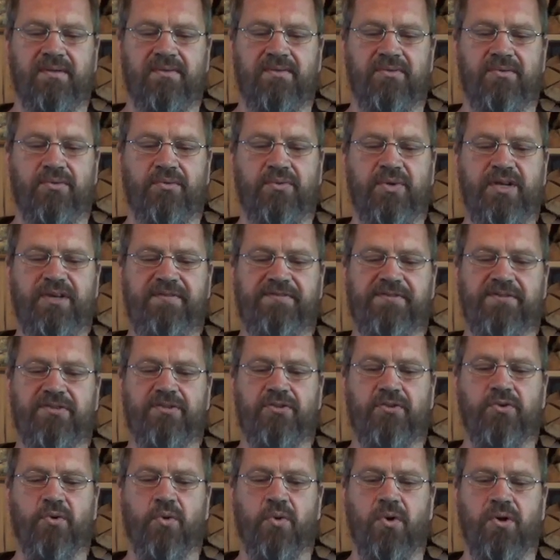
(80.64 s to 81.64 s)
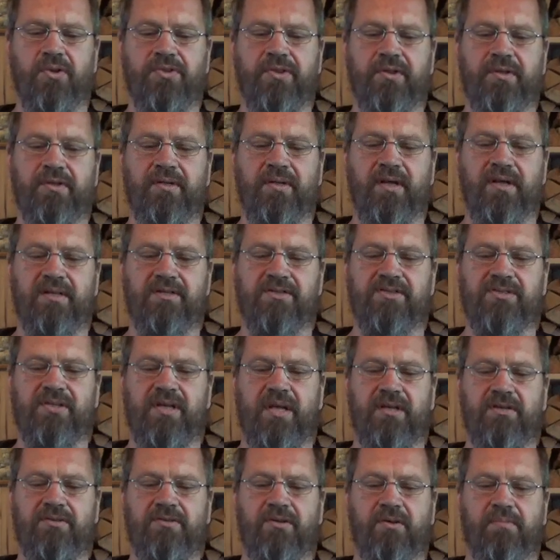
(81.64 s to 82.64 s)
The reef's northern and
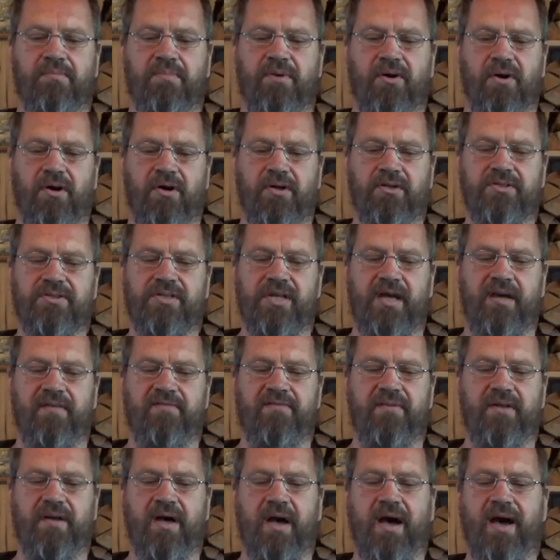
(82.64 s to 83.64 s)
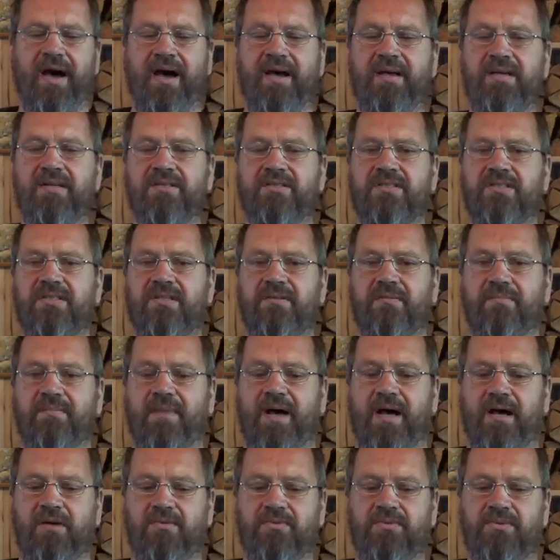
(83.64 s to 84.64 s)
central parts have the highest
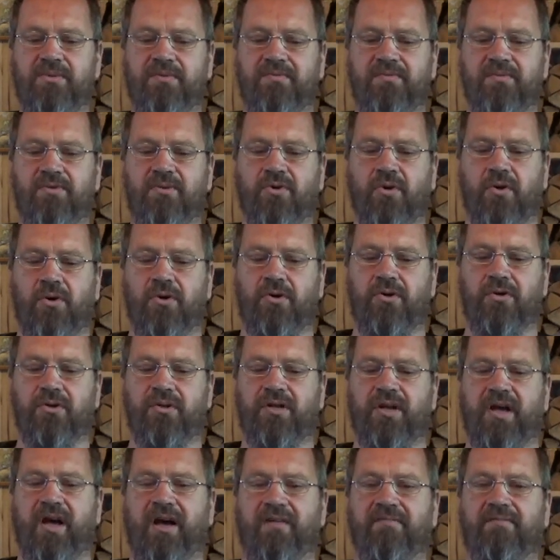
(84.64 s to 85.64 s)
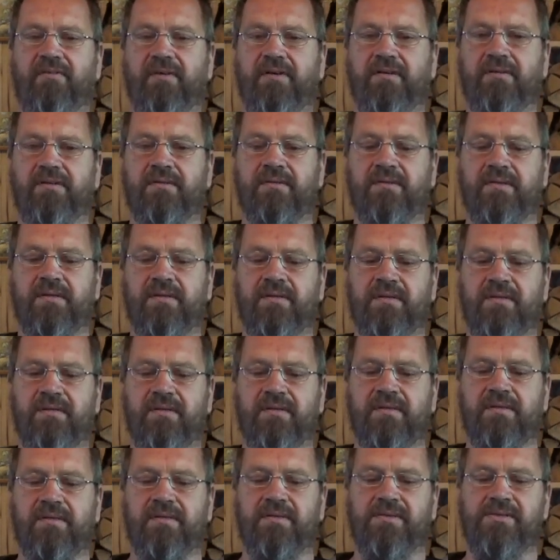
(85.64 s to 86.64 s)
amount of coral cover
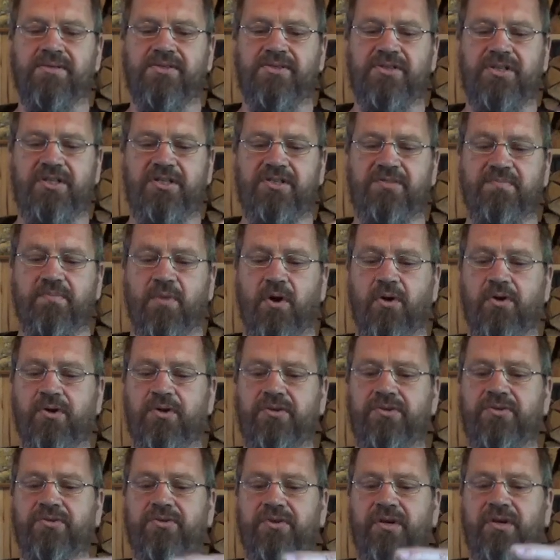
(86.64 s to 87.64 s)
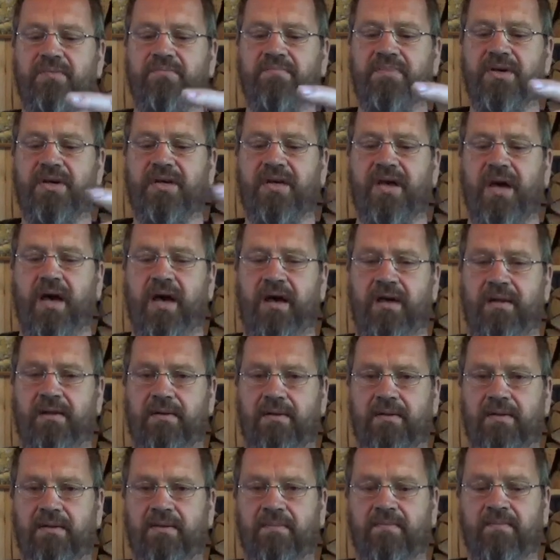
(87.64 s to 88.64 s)
since monitoring
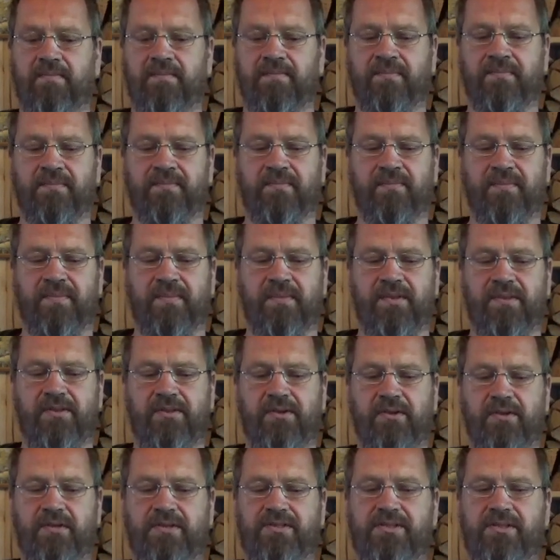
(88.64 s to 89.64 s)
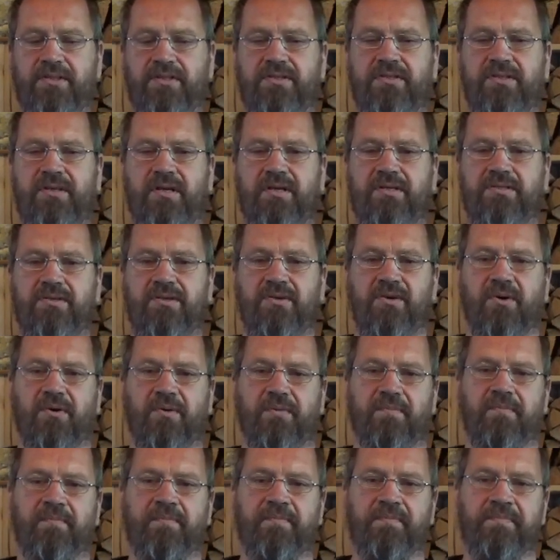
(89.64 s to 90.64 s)
began 36 years
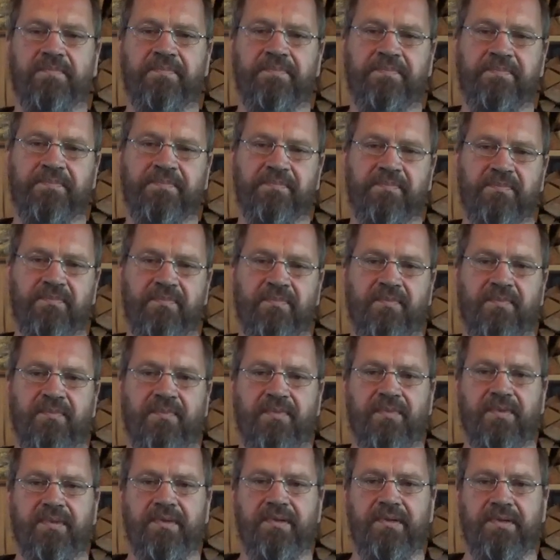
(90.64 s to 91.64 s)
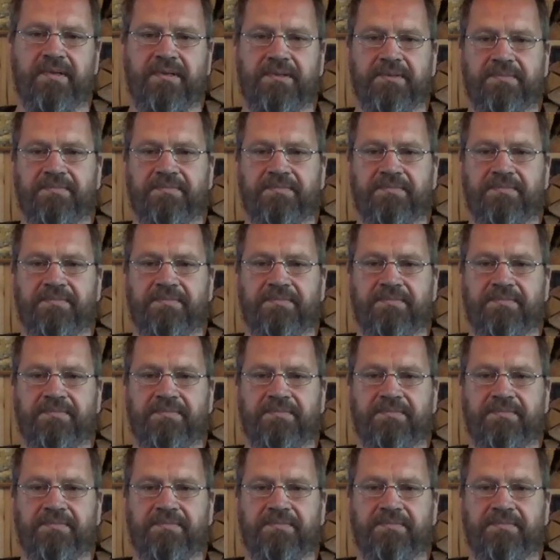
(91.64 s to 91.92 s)
ago. Yeah.